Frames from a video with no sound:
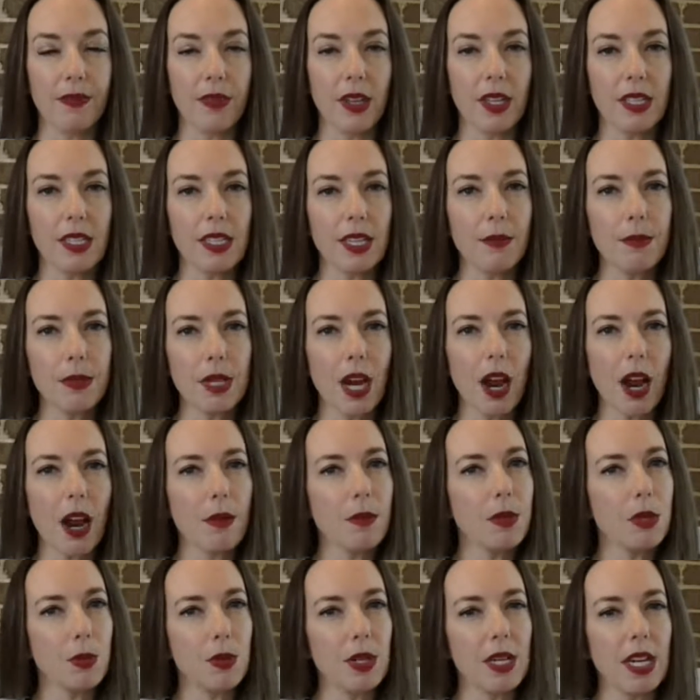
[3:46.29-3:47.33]
And
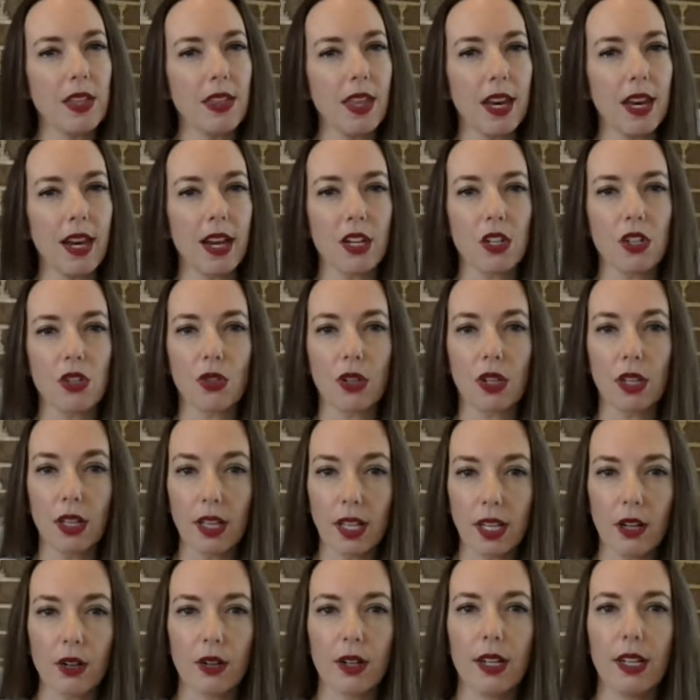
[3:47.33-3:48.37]
sometimes we need that extra
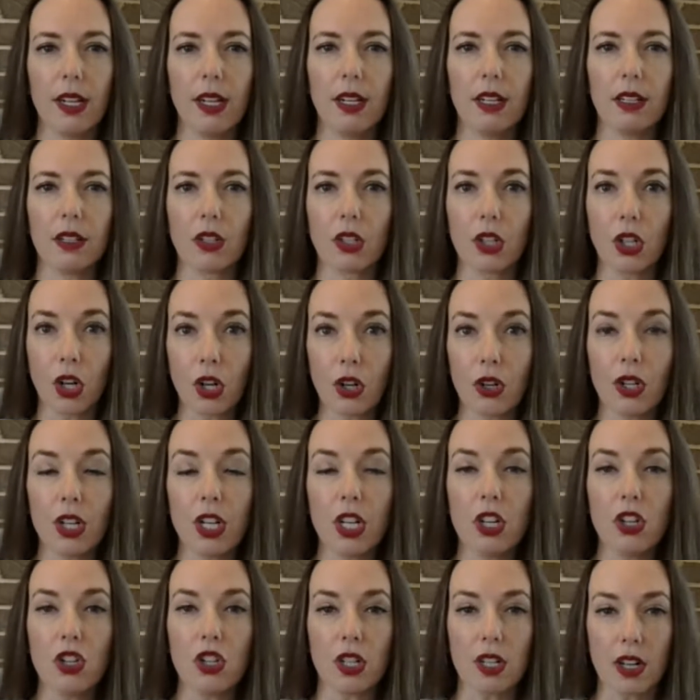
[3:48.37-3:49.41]
clarity and
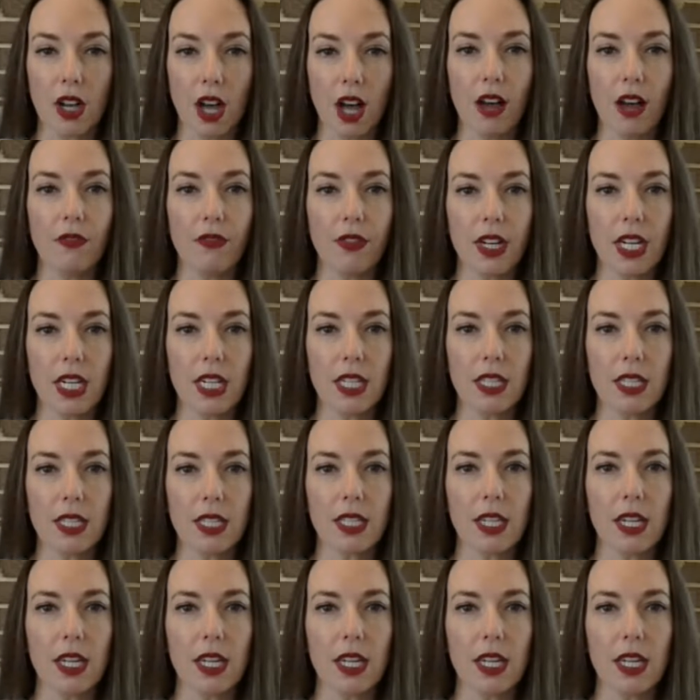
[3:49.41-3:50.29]
courage and confidence.